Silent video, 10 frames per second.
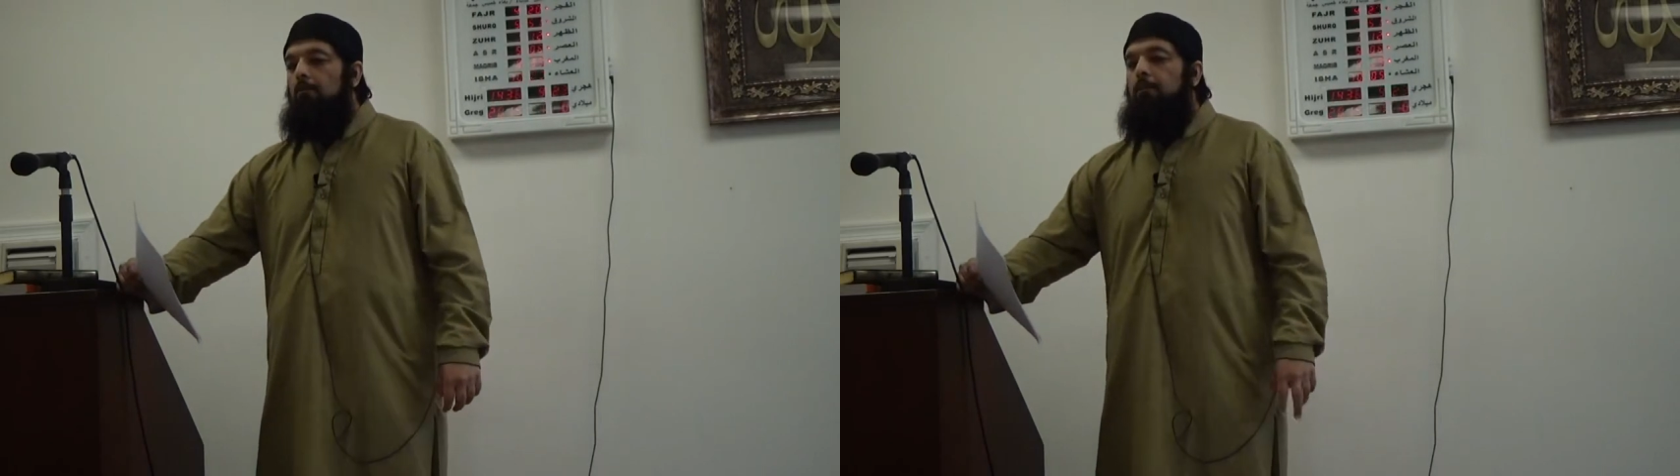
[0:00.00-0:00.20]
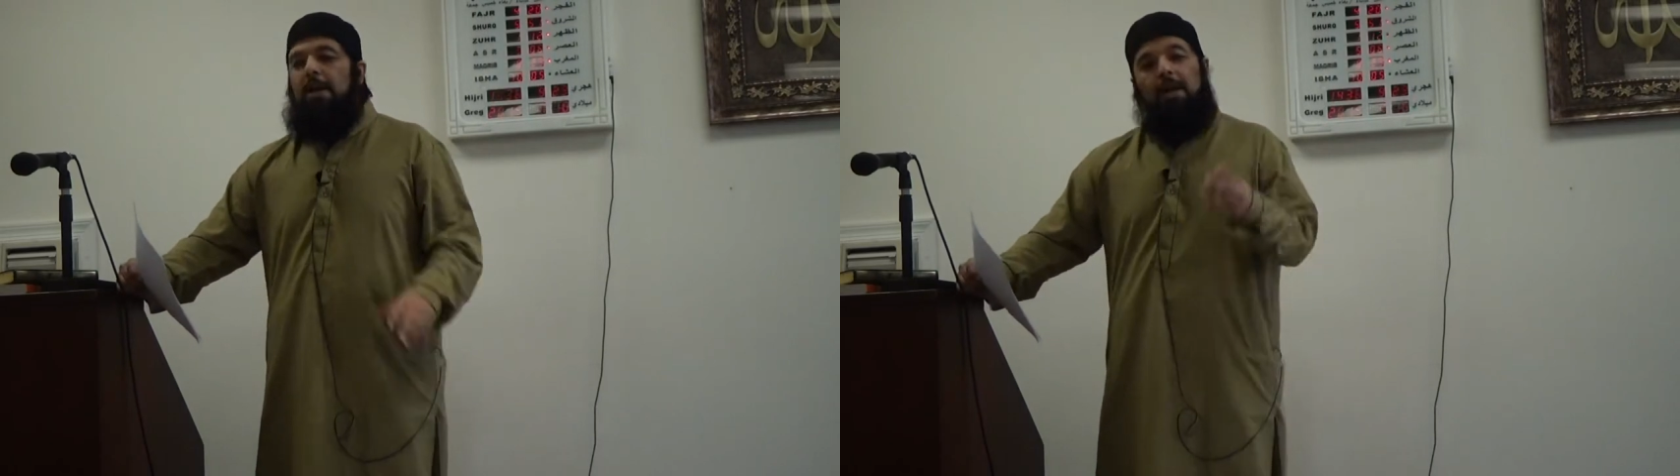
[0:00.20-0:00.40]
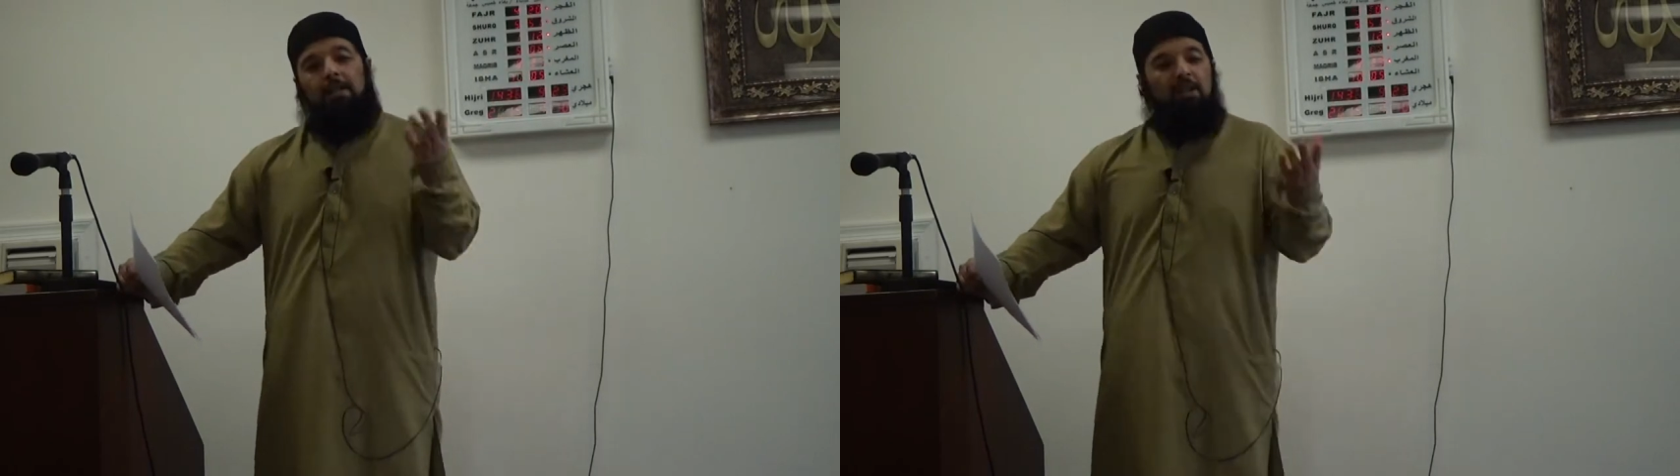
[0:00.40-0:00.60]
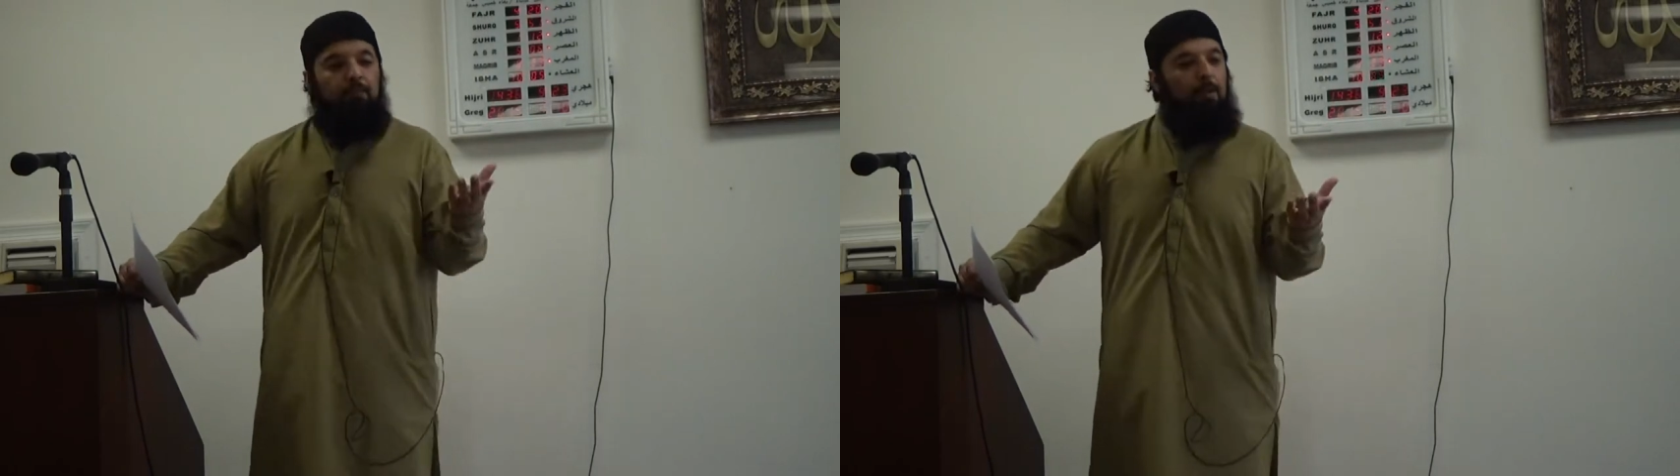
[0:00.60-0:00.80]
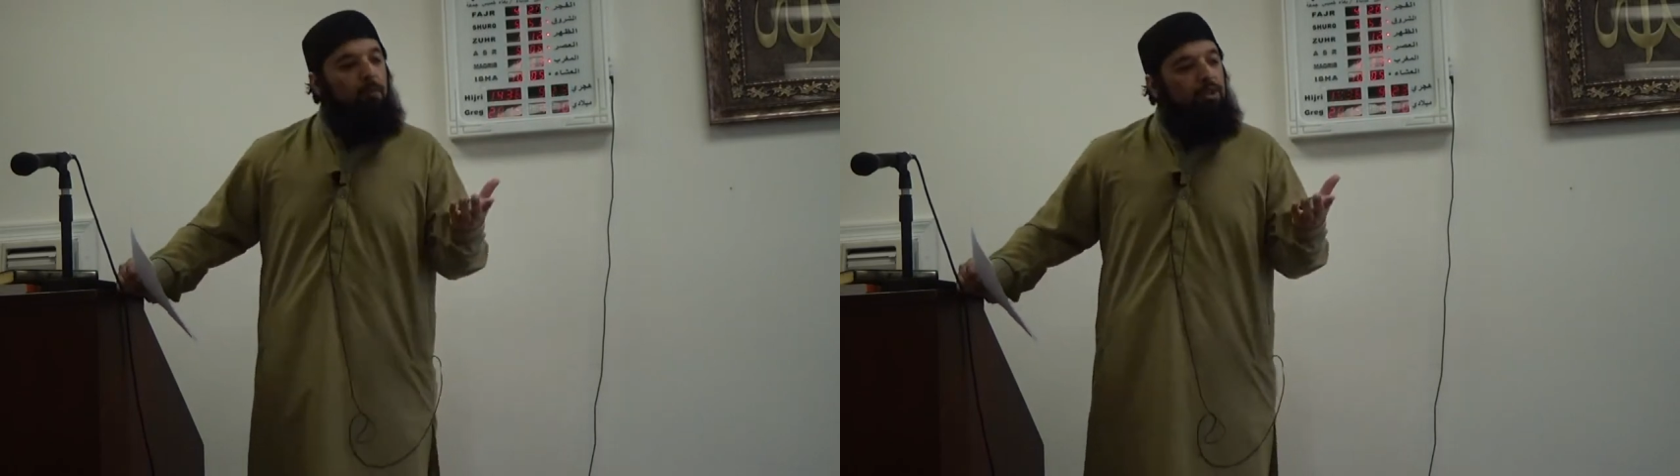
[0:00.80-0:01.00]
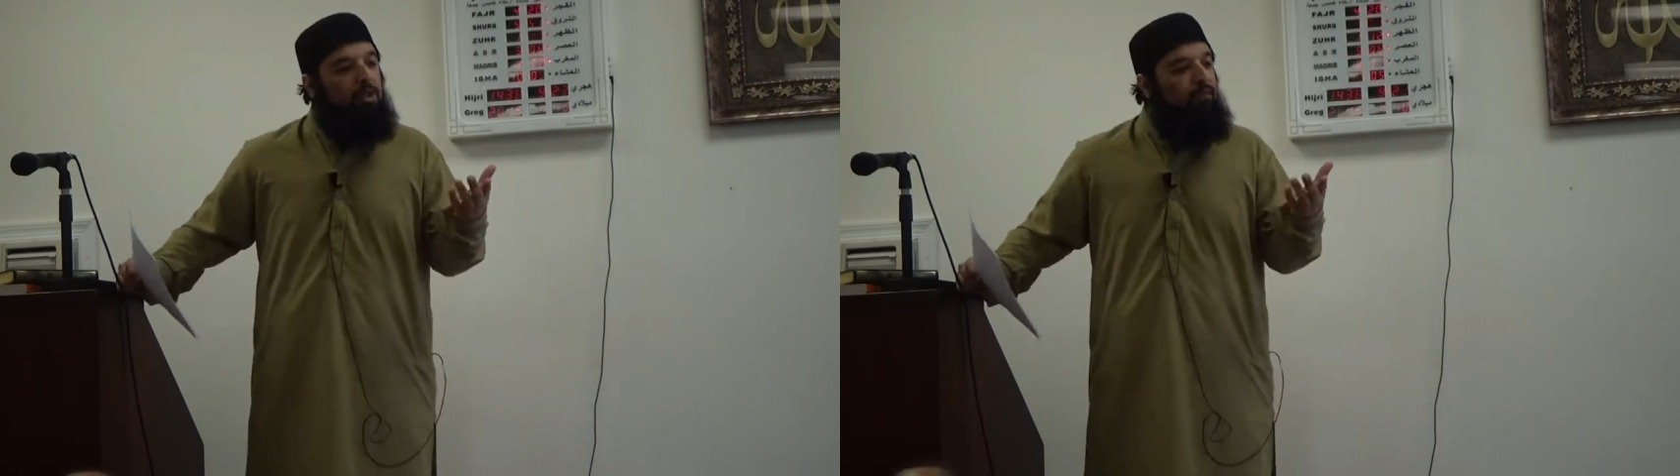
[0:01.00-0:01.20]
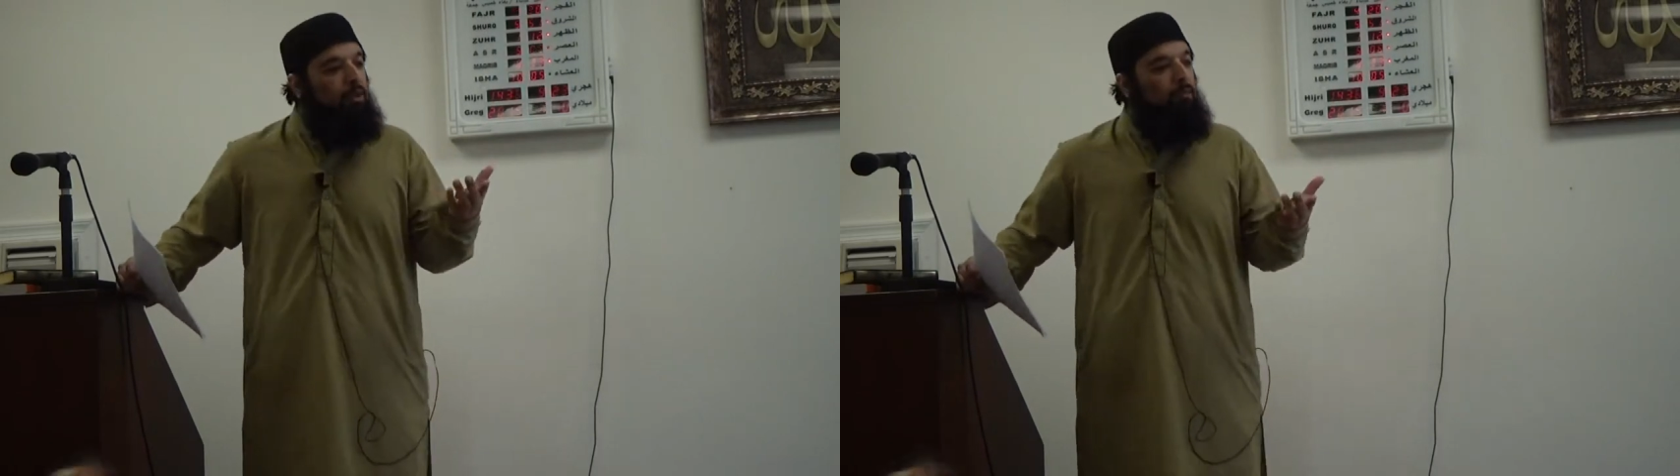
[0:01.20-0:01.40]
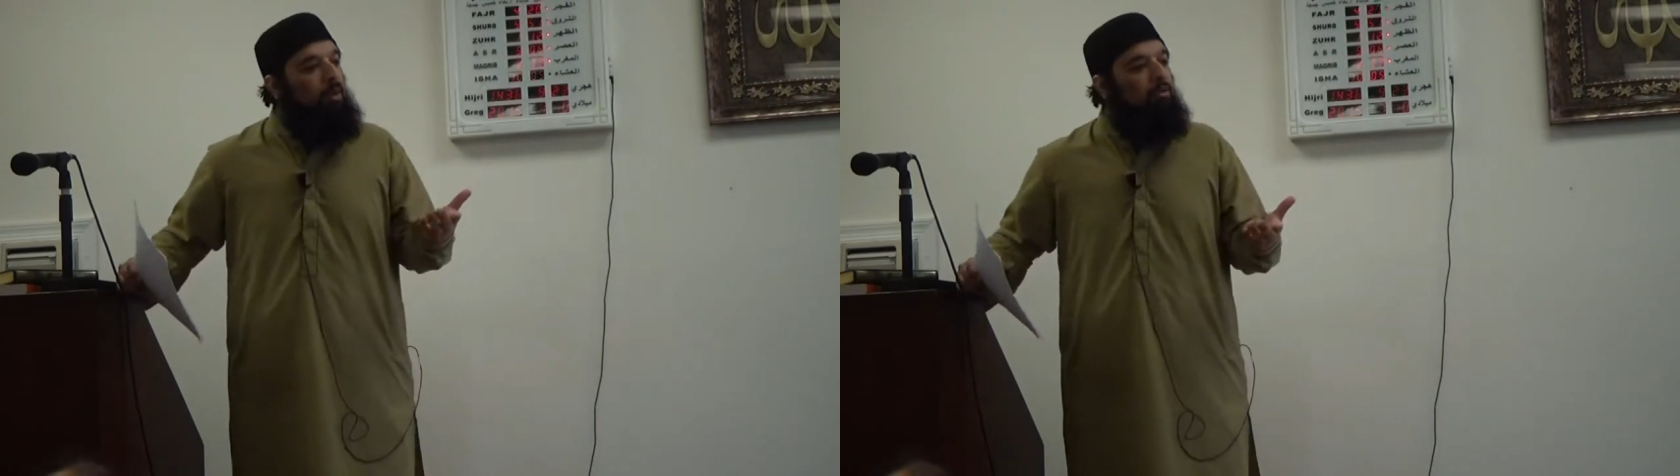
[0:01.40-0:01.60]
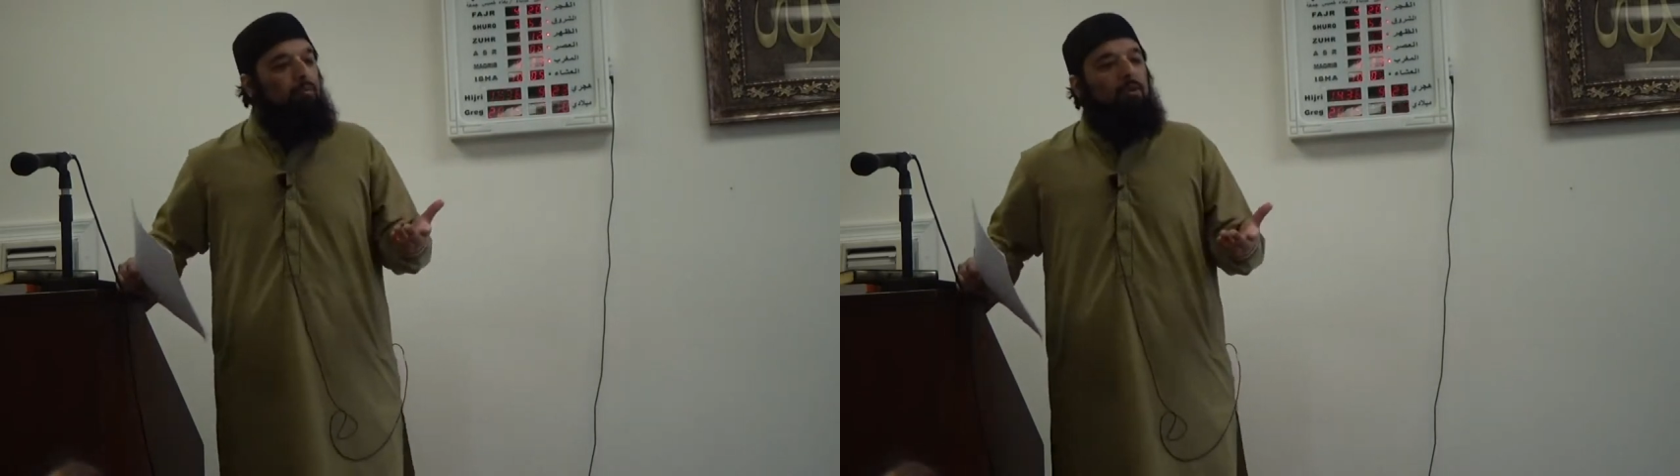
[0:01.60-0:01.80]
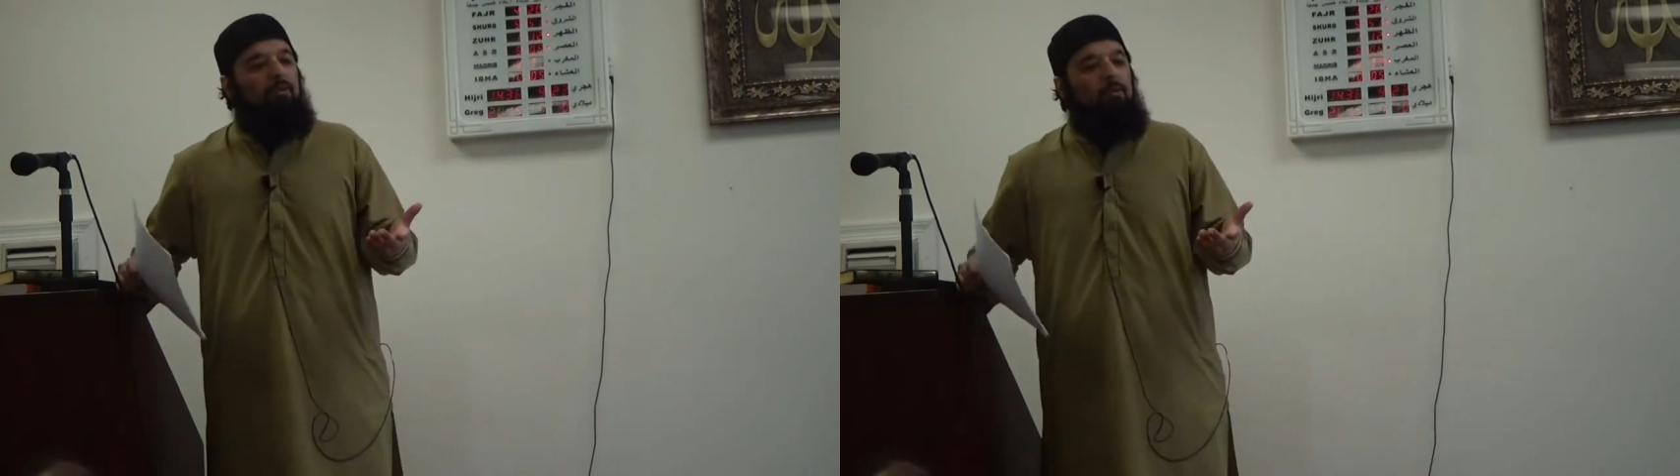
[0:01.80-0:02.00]
But at least be merciful amongst
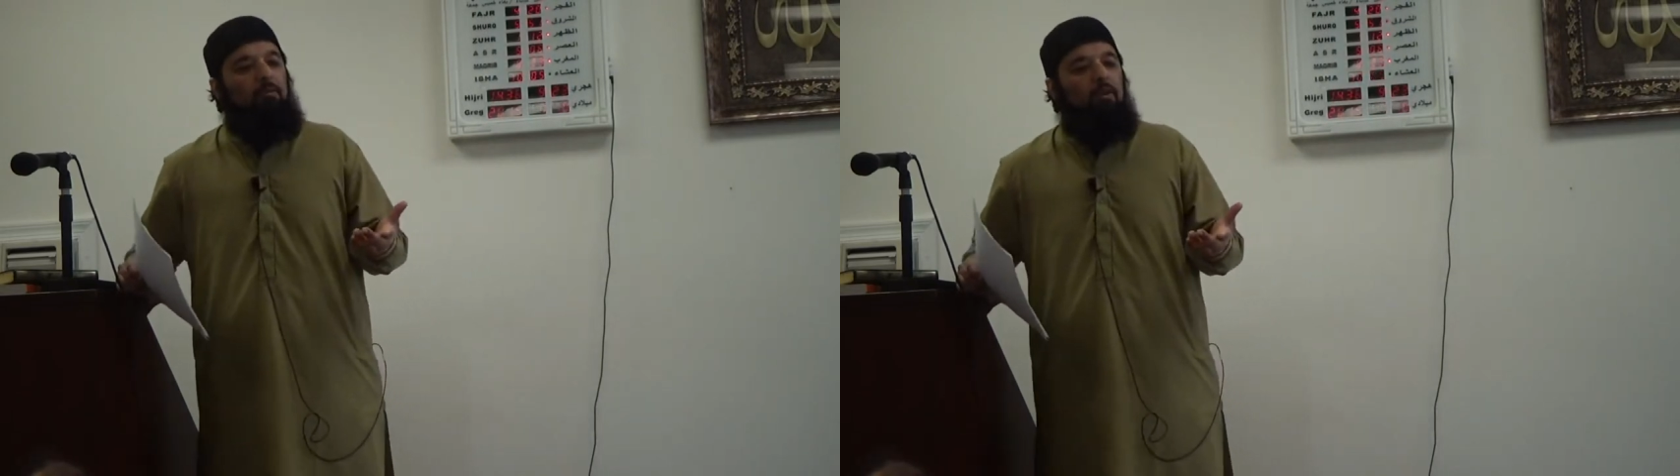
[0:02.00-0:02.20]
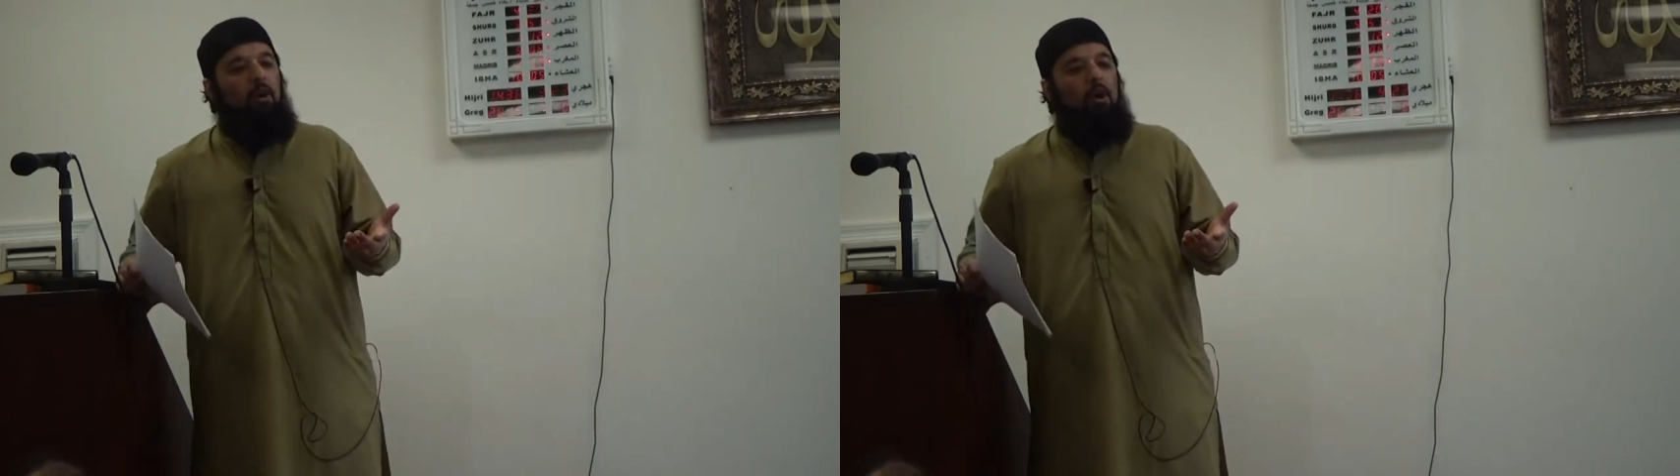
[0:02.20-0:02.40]
the Muslims.